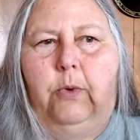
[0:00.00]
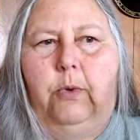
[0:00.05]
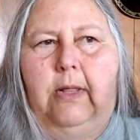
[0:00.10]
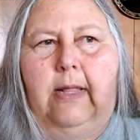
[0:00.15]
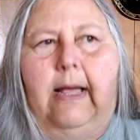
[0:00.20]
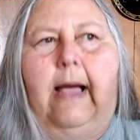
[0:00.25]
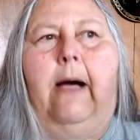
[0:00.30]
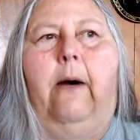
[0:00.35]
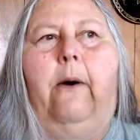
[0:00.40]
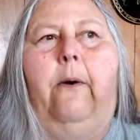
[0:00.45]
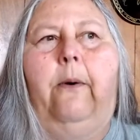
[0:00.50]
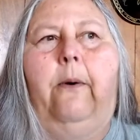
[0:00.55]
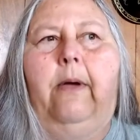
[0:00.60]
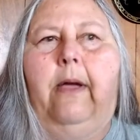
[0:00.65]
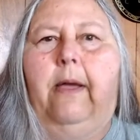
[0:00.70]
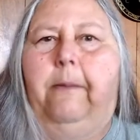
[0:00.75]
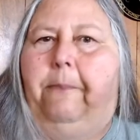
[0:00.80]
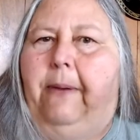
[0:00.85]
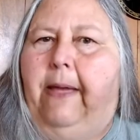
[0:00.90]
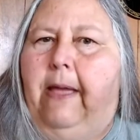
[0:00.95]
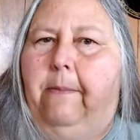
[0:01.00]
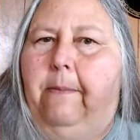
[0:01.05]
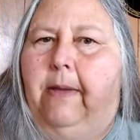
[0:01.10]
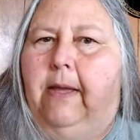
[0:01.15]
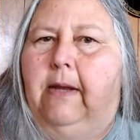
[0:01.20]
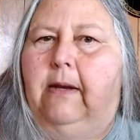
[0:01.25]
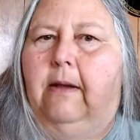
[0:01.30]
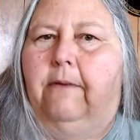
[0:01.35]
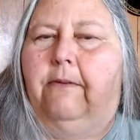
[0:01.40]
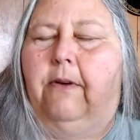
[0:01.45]
you allow a
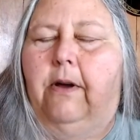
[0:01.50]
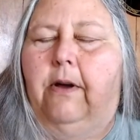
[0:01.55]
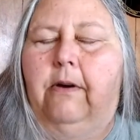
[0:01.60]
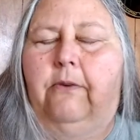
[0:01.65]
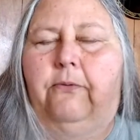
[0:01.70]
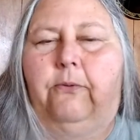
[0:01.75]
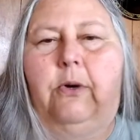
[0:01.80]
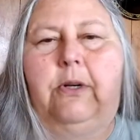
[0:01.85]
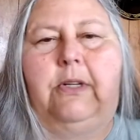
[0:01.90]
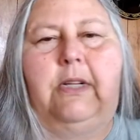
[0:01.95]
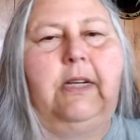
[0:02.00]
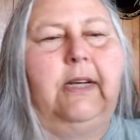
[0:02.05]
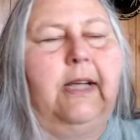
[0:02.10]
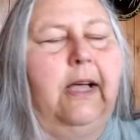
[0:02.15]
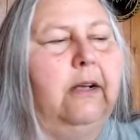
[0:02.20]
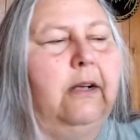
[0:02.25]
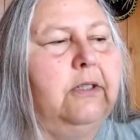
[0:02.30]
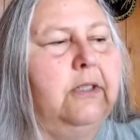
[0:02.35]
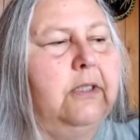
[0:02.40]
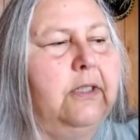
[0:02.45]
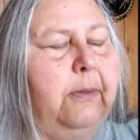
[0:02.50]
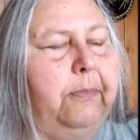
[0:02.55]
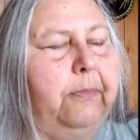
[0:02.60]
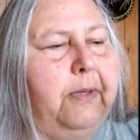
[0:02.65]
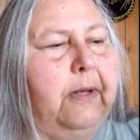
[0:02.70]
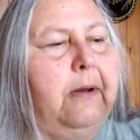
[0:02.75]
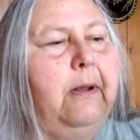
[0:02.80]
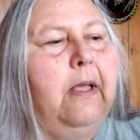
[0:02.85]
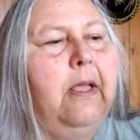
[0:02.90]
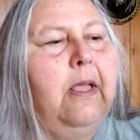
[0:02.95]
payment of $114 and
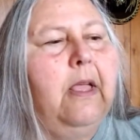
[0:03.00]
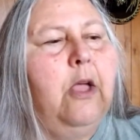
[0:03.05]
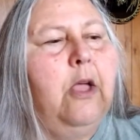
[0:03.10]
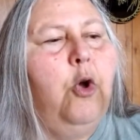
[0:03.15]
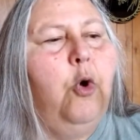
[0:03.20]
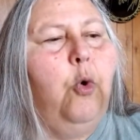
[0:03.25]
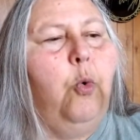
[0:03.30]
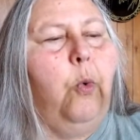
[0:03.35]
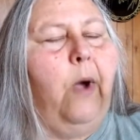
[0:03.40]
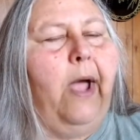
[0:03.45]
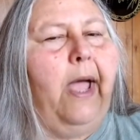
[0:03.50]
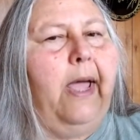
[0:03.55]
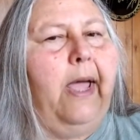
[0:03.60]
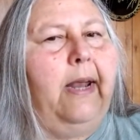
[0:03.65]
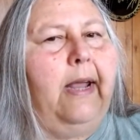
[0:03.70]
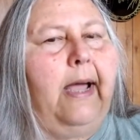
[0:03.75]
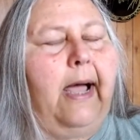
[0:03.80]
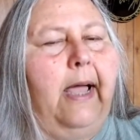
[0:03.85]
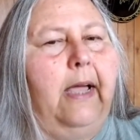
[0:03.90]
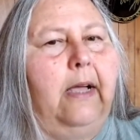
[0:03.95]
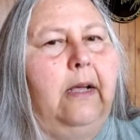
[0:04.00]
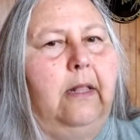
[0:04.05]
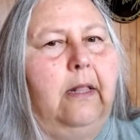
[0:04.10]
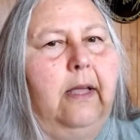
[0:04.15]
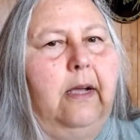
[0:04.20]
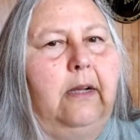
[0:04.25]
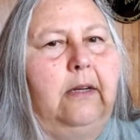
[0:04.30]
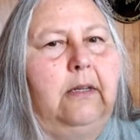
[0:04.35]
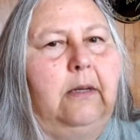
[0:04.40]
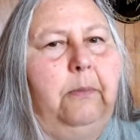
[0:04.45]
something when I
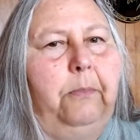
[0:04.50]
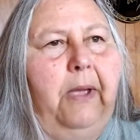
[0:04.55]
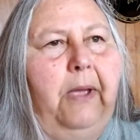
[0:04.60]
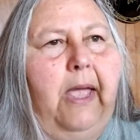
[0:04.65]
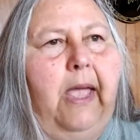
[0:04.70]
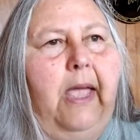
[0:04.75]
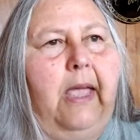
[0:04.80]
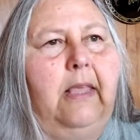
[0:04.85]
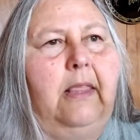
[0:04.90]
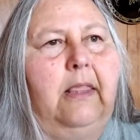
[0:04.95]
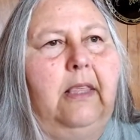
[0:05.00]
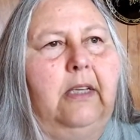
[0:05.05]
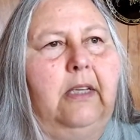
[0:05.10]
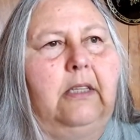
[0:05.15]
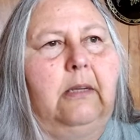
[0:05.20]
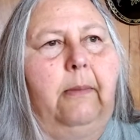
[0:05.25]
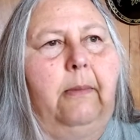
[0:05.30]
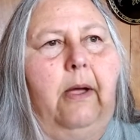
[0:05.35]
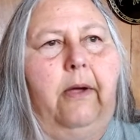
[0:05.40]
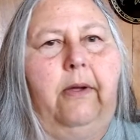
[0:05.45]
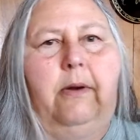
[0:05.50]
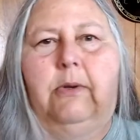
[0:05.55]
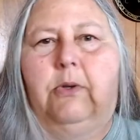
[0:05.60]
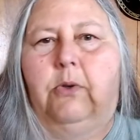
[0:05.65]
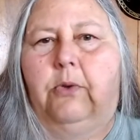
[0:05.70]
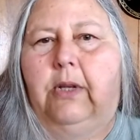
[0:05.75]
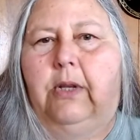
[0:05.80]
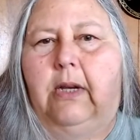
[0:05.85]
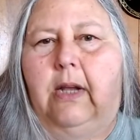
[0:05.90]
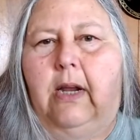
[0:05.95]
clicked pay this amount and it was
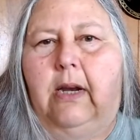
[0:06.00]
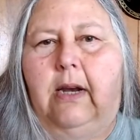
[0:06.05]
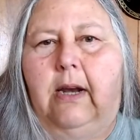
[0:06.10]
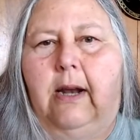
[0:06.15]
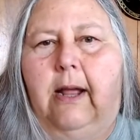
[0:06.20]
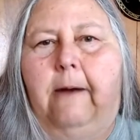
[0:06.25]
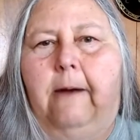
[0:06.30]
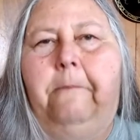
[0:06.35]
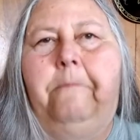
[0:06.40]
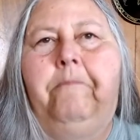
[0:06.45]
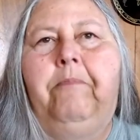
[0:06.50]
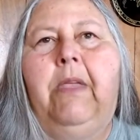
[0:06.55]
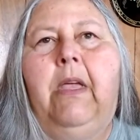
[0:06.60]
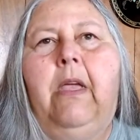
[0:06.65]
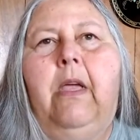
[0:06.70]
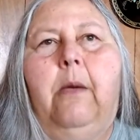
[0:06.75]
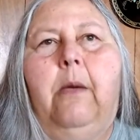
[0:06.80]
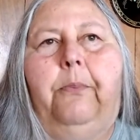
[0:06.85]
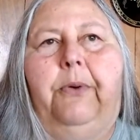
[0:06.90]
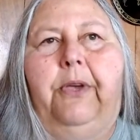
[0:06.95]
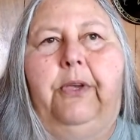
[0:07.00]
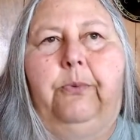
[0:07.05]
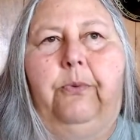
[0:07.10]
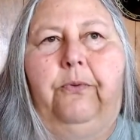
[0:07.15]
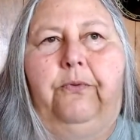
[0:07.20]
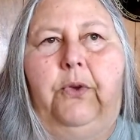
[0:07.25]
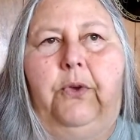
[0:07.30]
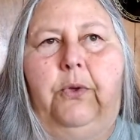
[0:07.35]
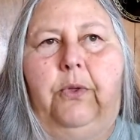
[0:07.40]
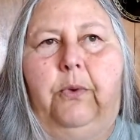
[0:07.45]
only 99. Please
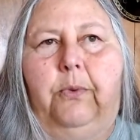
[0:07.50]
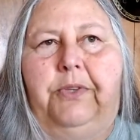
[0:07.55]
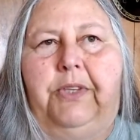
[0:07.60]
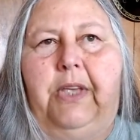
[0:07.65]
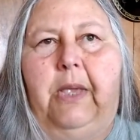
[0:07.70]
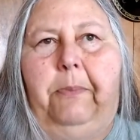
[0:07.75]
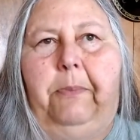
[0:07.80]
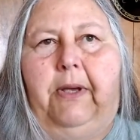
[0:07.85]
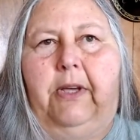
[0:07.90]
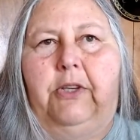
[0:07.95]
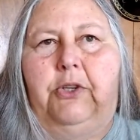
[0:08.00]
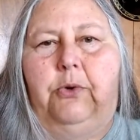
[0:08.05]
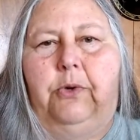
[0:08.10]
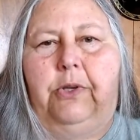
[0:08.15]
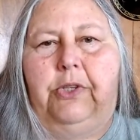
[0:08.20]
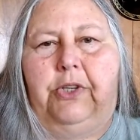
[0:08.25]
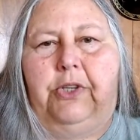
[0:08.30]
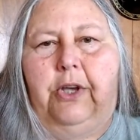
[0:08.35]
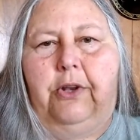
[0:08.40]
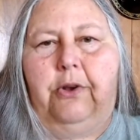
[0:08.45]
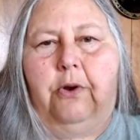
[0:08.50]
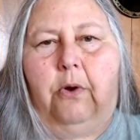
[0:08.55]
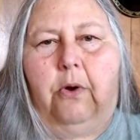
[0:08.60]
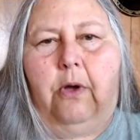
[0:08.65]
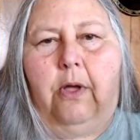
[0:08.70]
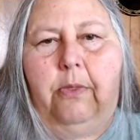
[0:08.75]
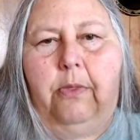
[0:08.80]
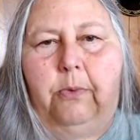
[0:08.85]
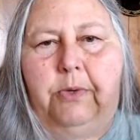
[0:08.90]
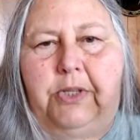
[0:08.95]
review the receipt because you can see on your
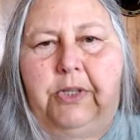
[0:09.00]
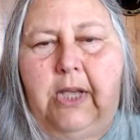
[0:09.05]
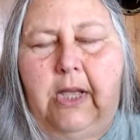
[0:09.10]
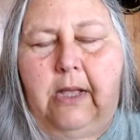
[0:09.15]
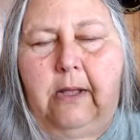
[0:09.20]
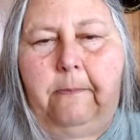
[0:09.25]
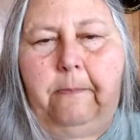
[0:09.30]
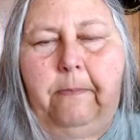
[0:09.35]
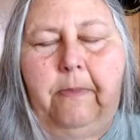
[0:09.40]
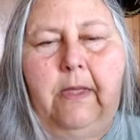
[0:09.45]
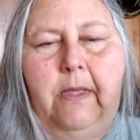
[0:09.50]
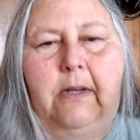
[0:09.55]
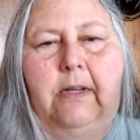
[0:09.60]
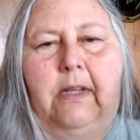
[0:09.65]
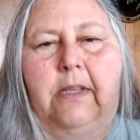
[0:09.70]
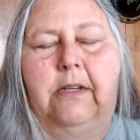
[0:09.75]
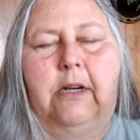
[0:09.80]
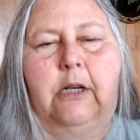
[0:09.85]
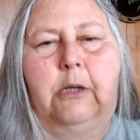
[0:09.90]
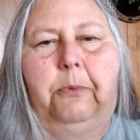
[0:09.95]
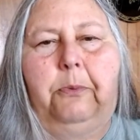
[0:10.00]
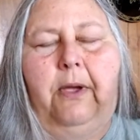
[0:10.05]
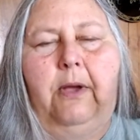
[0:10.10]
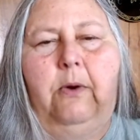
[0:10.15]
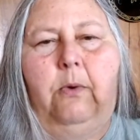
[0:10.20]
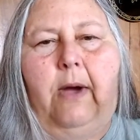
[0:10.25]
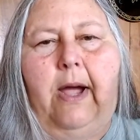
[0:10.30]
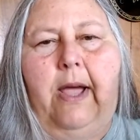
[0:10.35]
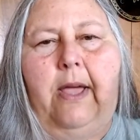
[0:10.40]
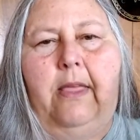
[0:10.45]
on the receipt, it doesn't
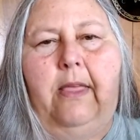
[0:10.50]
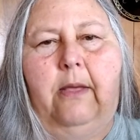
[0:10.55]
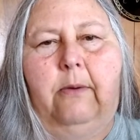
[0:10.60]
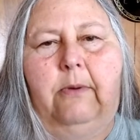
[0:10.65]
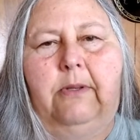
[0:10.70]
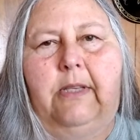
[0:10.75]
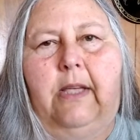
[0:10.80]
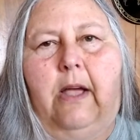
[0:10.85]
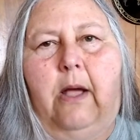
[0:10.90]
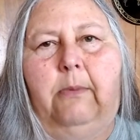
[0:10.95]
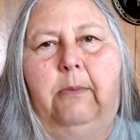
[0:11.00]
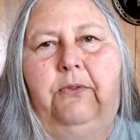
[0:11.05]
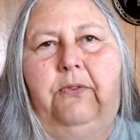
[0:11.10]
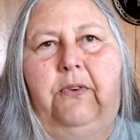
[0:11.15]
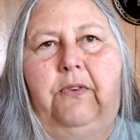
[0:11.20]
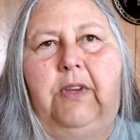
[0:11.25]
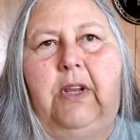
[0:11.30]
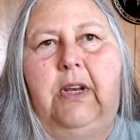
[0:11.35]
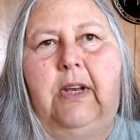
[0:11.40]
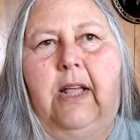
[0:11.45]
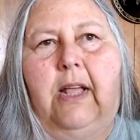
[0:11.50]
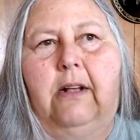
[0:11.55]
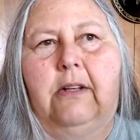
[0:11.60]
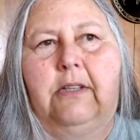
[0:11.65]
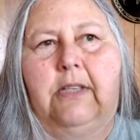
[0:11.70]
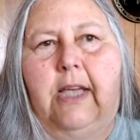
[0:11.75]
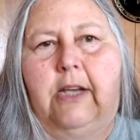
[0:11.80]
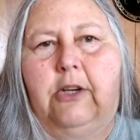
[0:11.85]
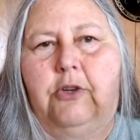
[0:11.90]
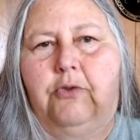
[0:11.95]
explain why there was almost
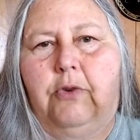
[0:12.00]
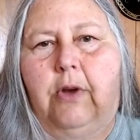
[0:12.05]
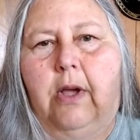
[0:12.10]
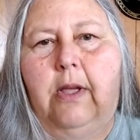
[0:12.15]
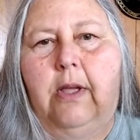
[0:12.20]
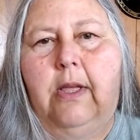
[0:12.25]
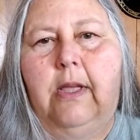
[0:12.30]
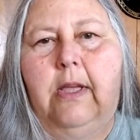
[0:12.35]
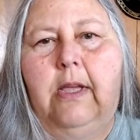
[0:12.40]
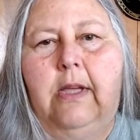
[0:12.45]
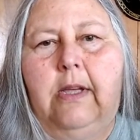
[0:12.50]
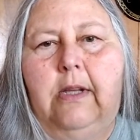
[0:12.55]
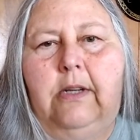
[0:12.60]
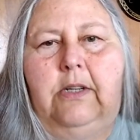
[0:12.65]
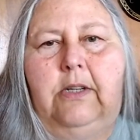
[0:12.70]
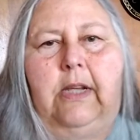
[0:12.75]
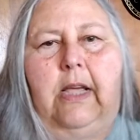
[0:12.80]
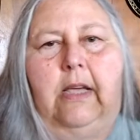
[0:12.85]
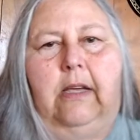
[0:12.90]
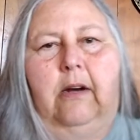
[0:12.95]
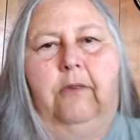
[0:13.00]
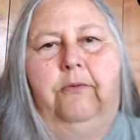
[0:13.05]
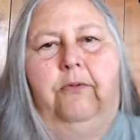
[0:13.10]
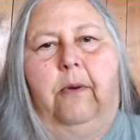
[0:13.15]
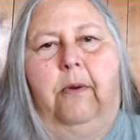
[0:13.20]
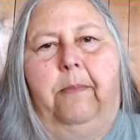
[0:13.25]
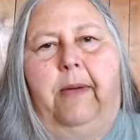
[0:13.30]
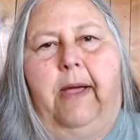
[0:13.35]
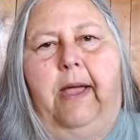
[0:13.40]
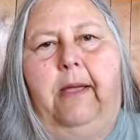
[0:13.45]
$15 extra taken
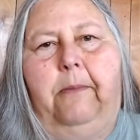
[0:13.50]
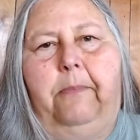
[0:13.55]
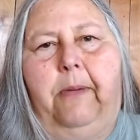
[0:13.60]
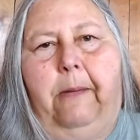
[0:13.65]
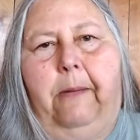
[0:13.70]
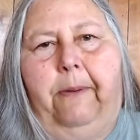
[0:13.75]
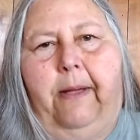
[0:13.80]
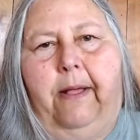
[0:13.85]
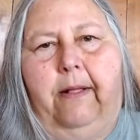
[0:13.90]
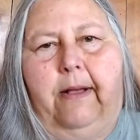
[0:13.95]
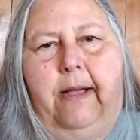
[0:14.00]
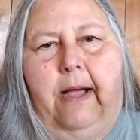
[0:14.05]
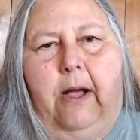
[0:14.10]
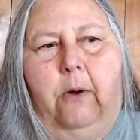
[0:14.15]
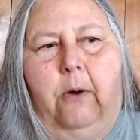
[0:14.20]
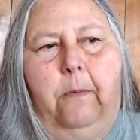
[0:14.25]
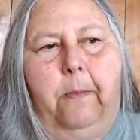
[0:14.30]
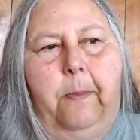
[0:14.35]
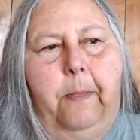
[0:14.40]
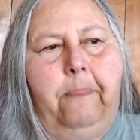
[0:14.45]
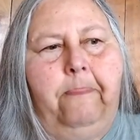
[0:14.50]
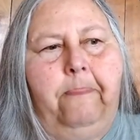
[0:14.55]
from my PayPal account.